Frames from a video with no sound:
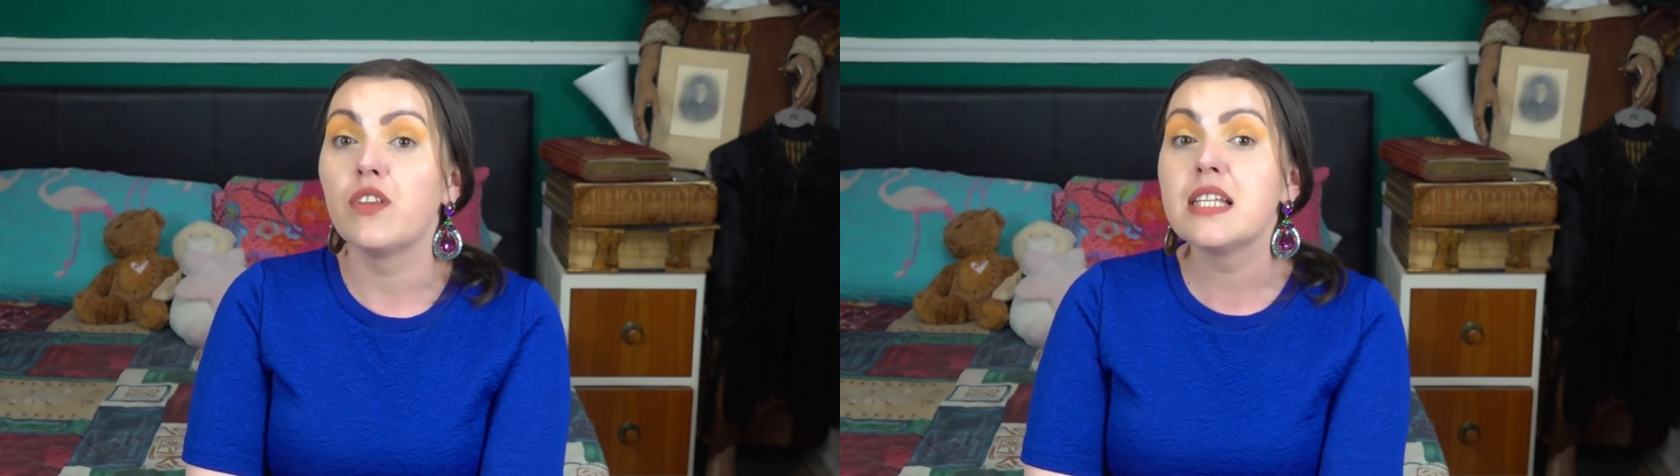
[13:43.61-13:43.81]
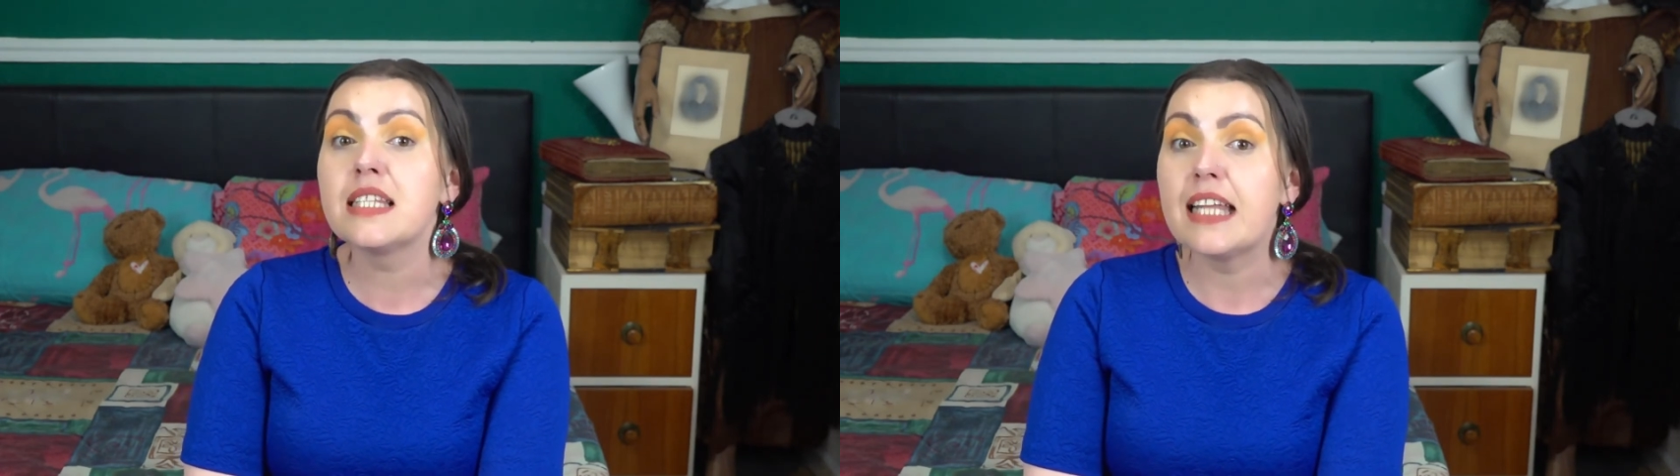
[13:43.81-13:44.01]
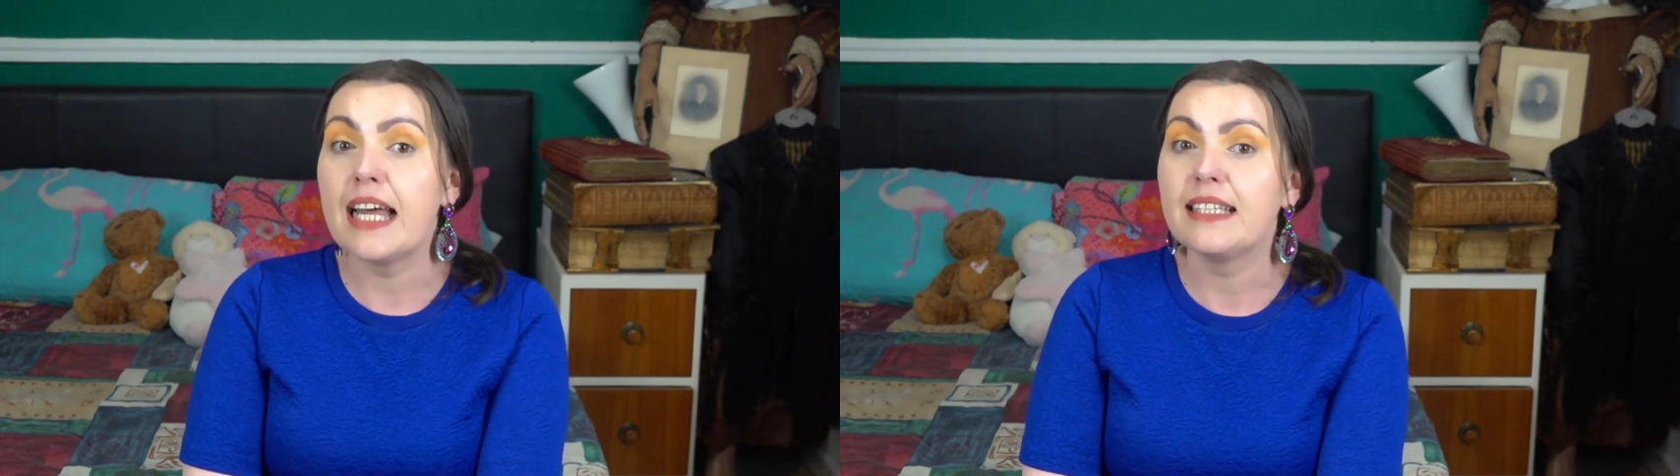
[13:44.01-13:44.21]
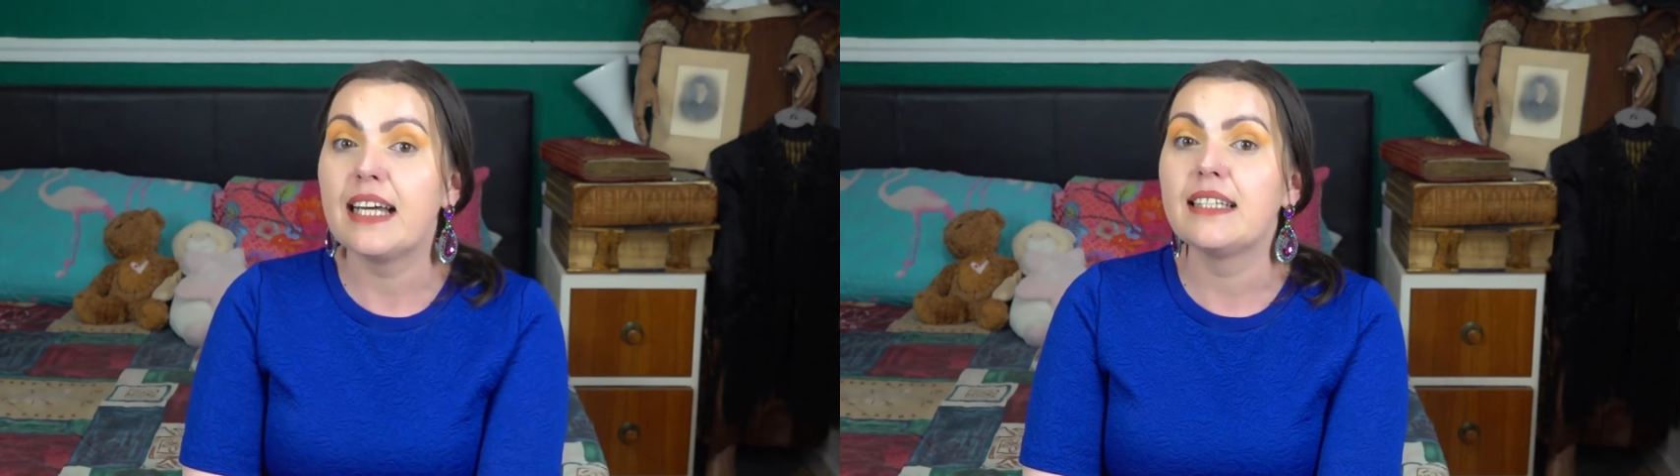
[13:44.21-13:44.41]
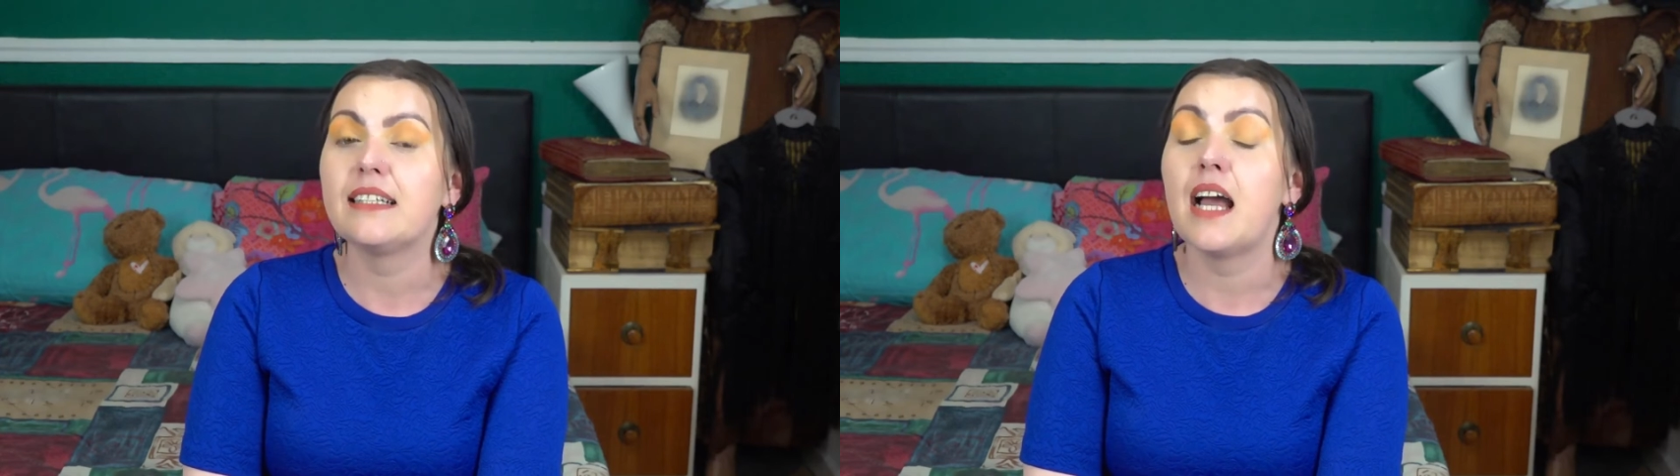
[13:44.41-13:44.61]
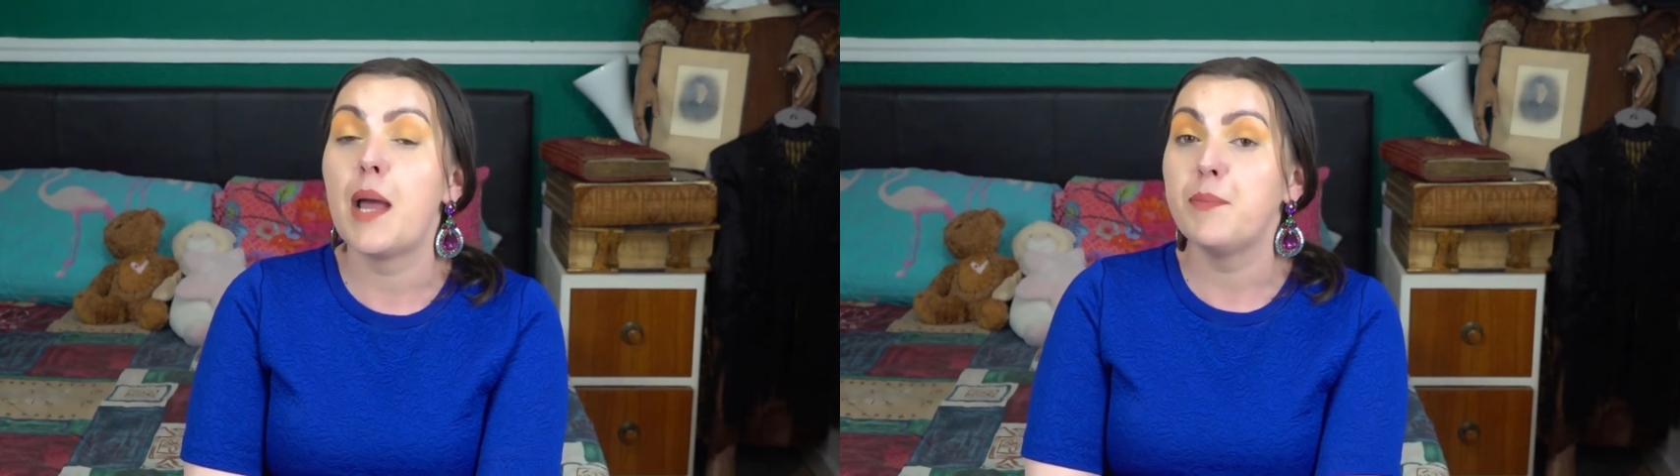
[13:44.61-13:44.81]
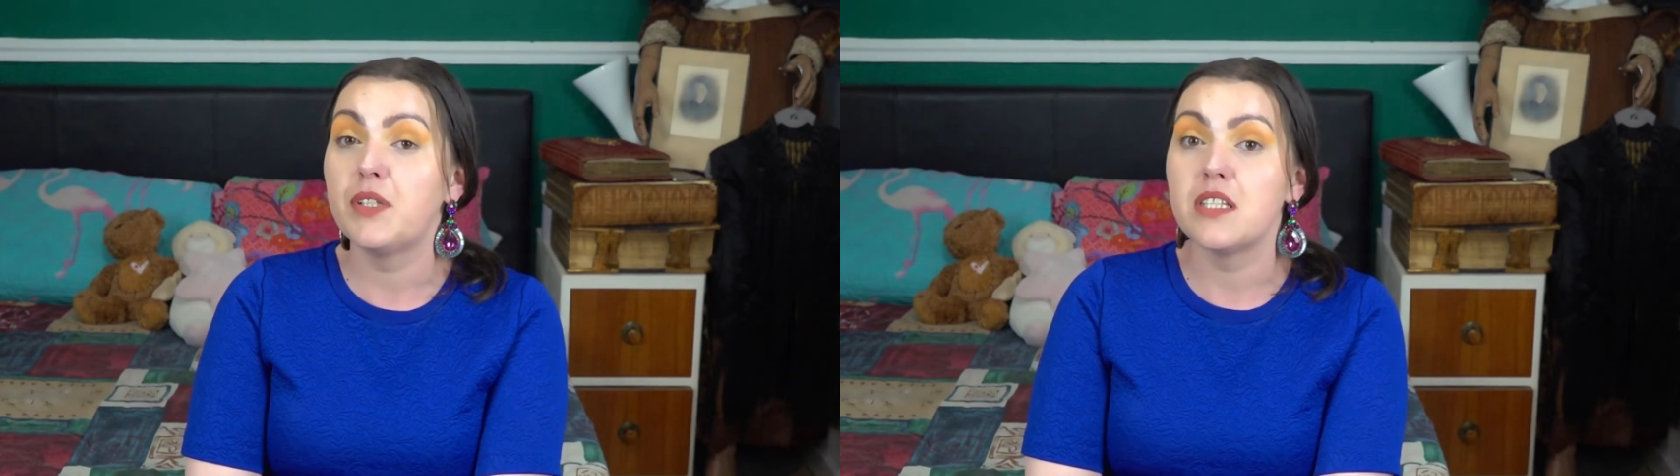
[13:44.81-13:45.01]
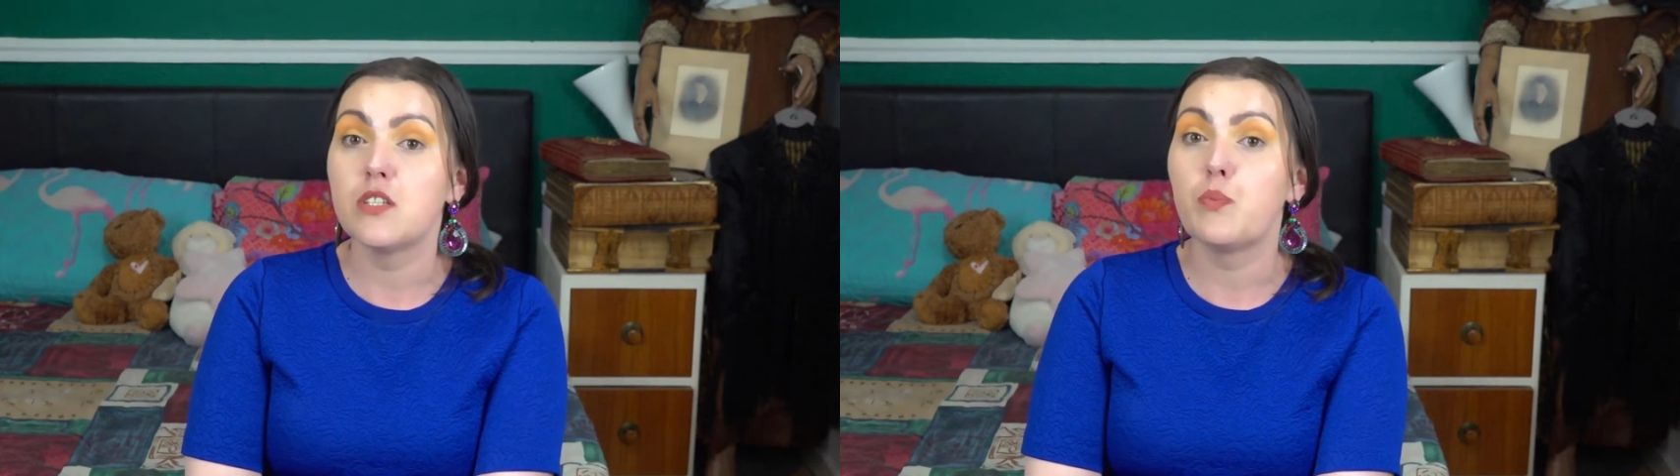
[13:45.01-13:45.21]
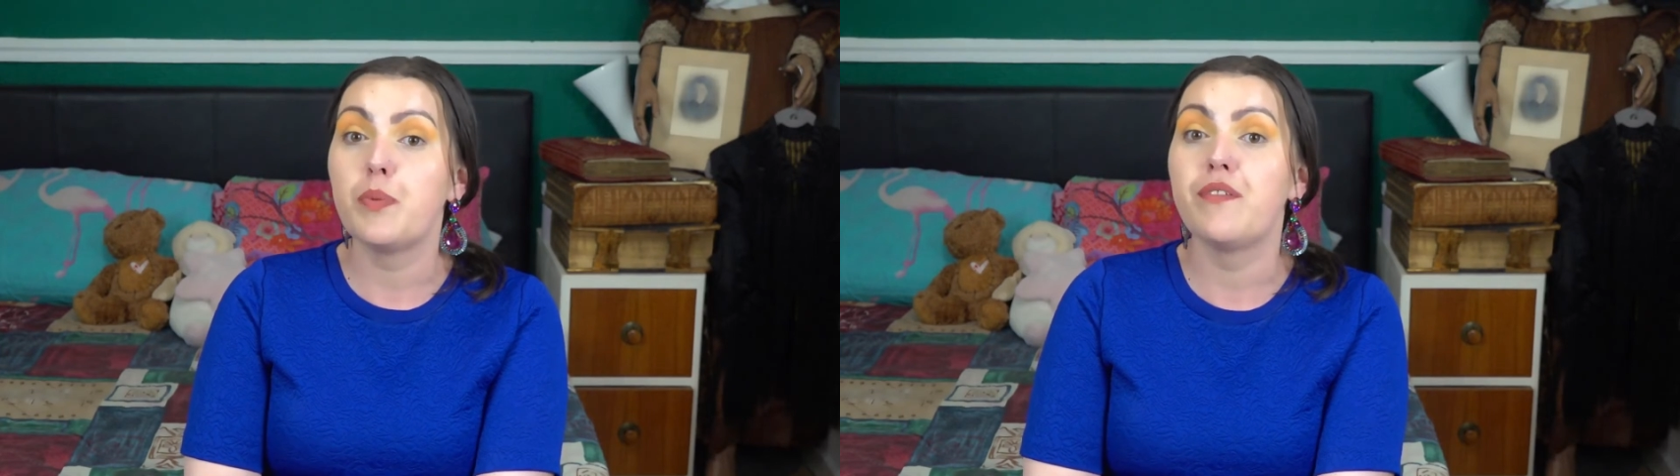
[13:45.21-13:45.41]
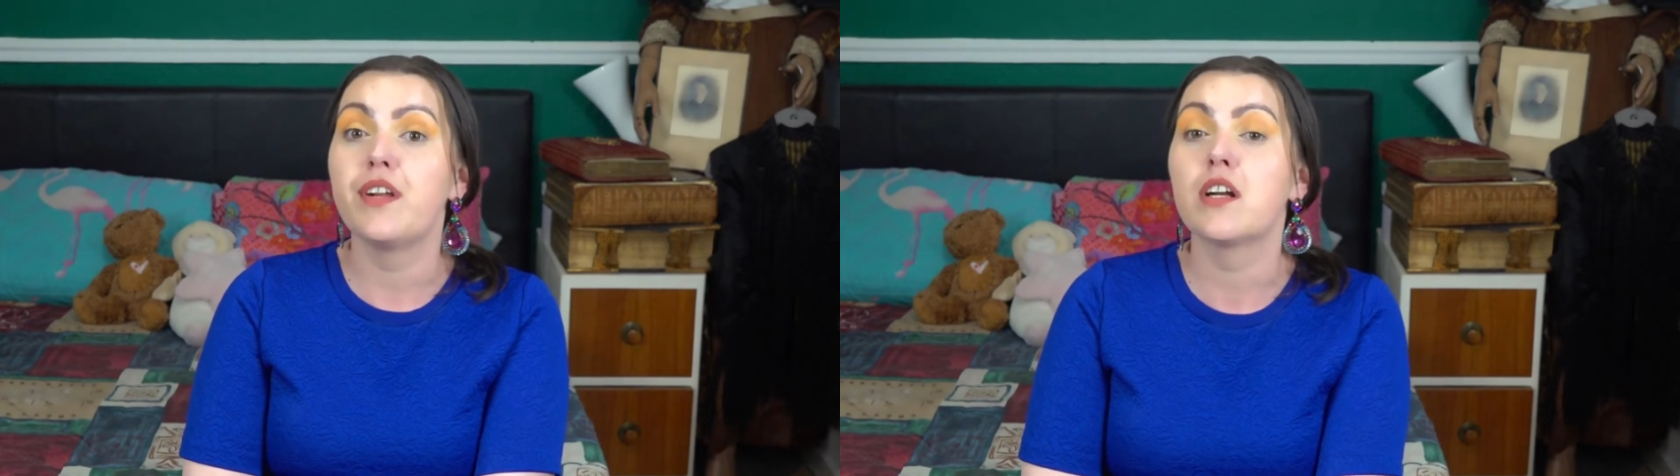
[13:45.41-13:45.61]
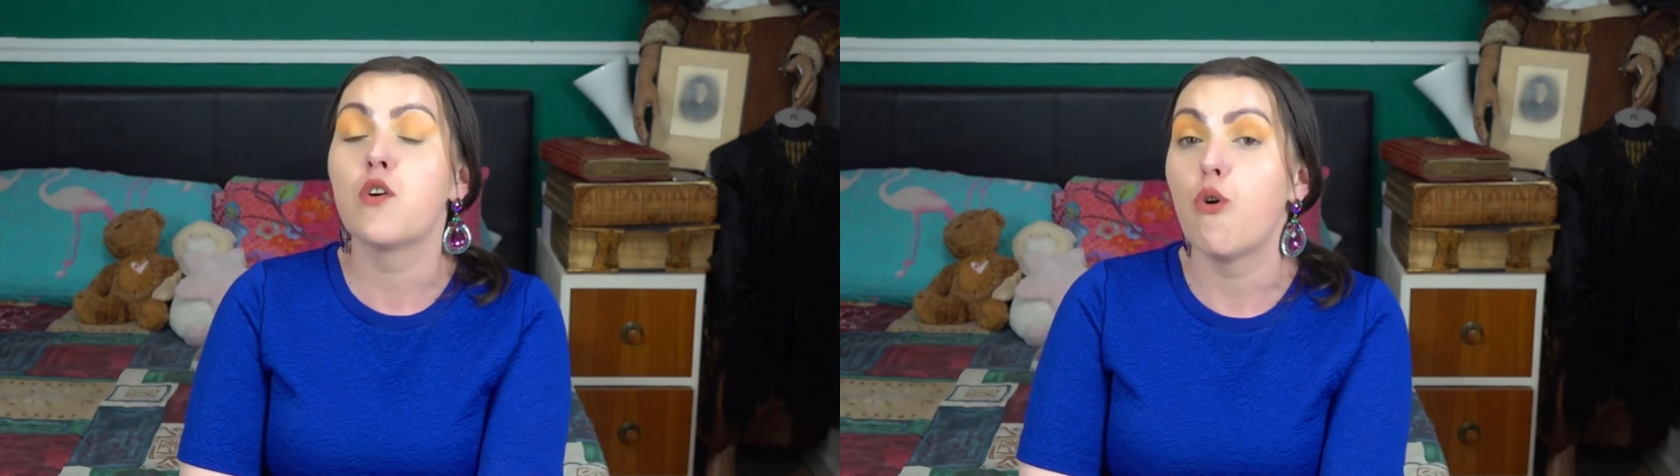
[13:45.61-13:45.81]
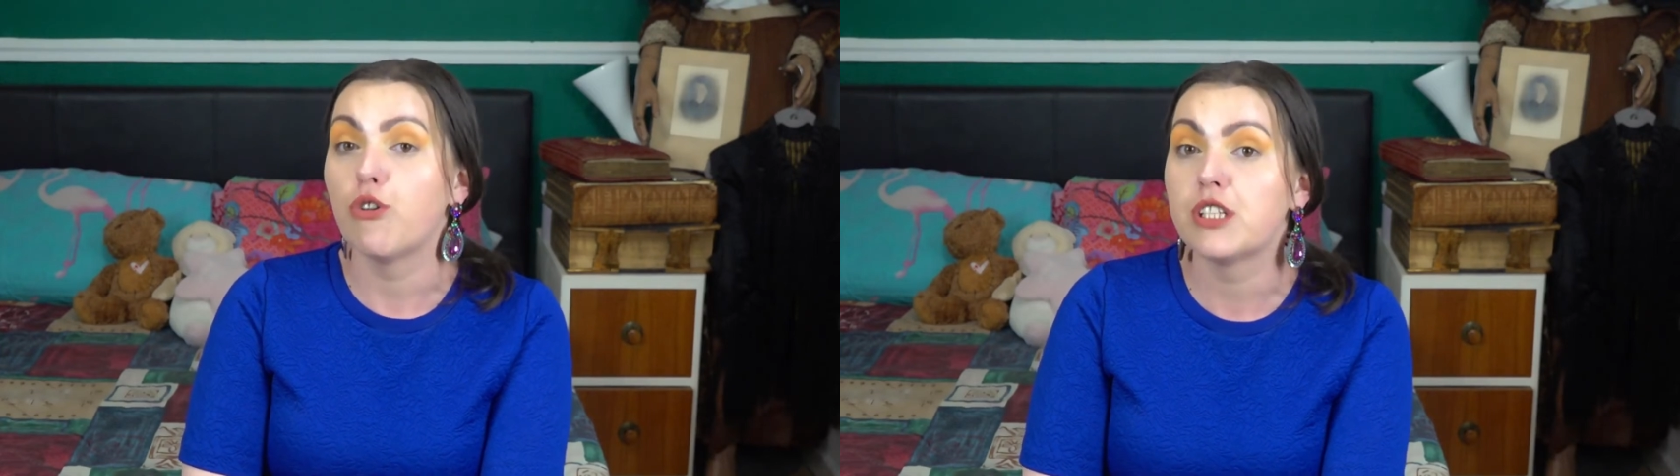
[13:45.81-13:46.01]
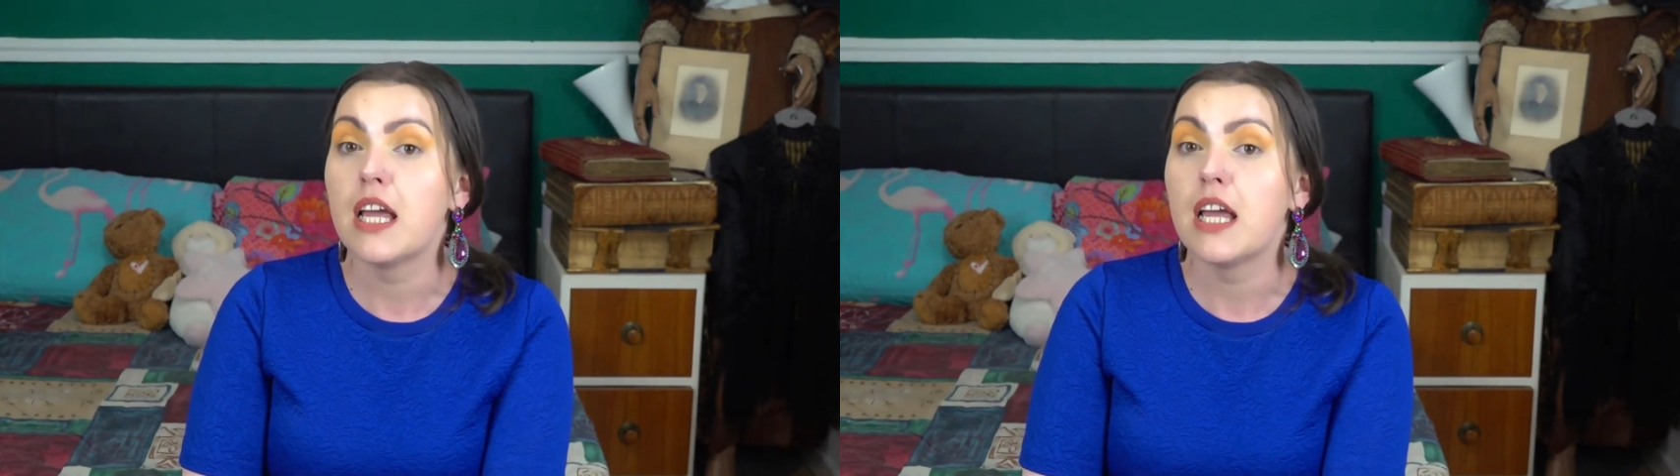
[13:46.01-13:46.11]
the stand at the Hampton Superior Court.